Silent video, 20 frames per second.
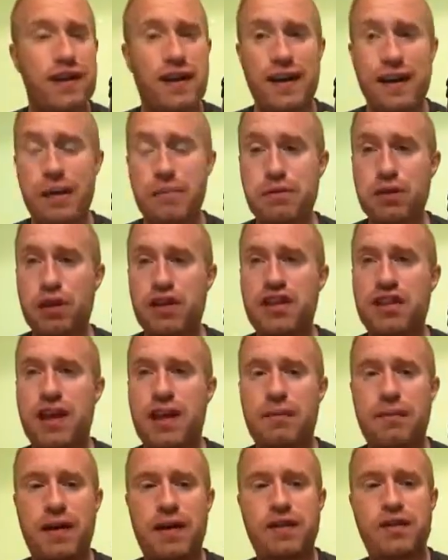An absolute
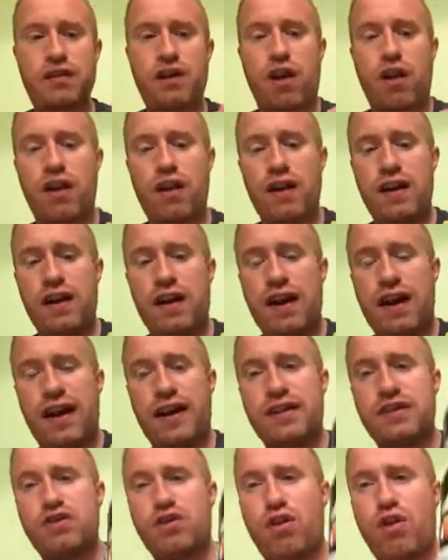gentleman and scholar,
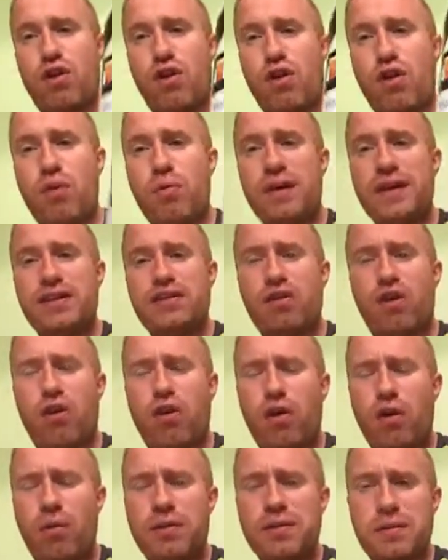and it's always
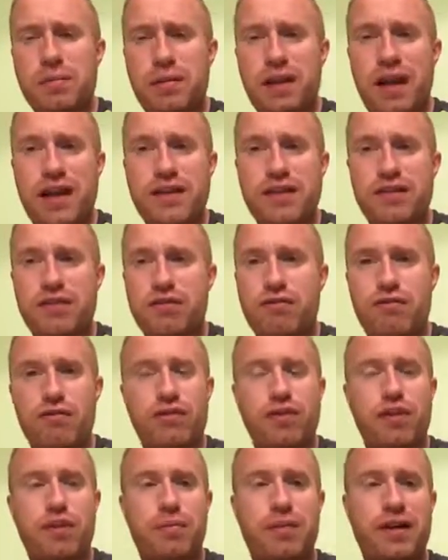a pleasure to
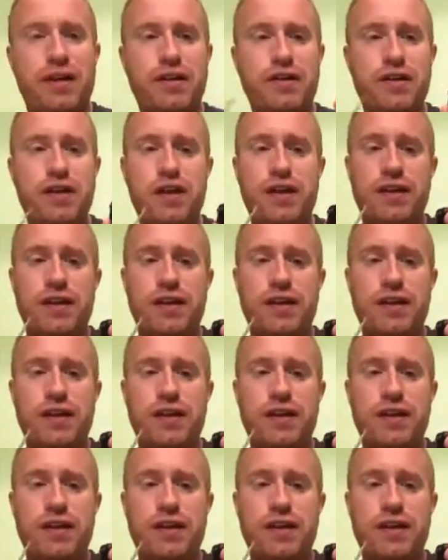review your beers.